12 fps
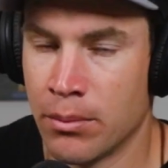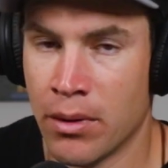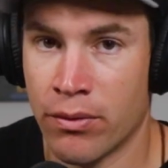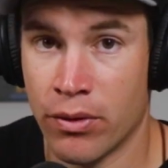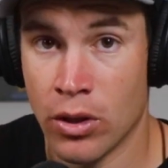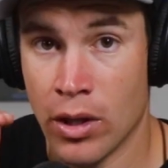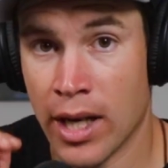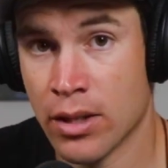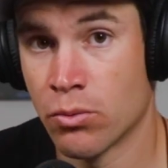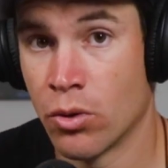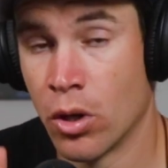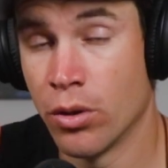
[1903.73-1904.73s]
If you guys
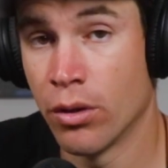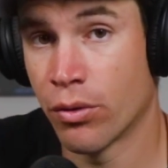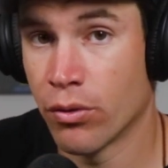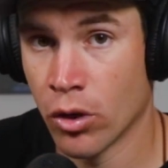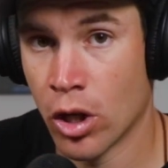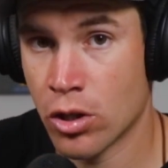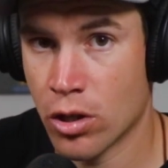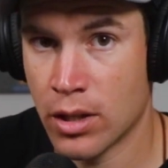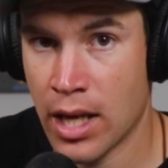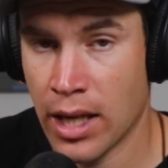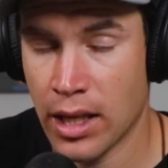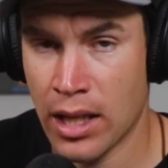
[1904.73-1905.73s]
rode the larger
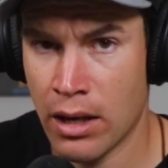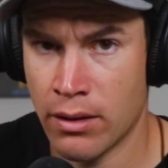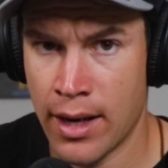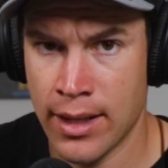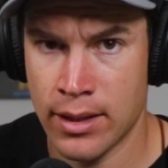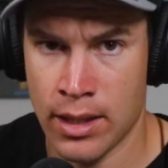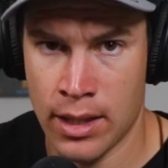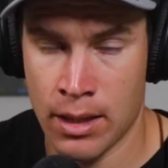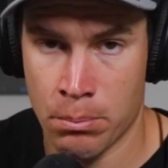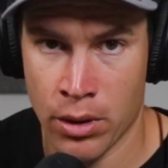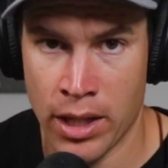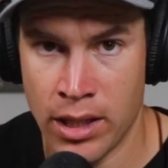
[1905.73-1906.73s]
tank of that race and they
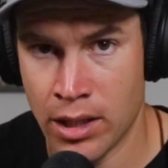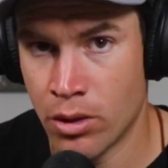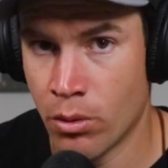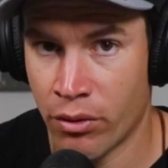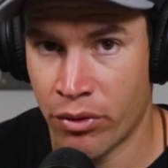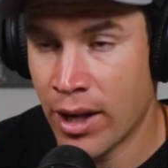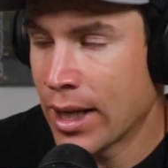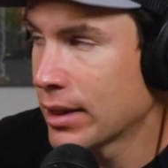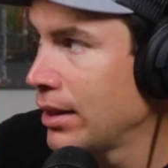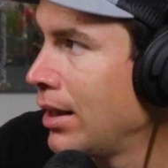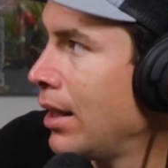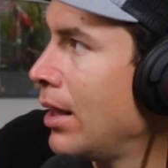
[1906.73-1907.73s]
played into effect.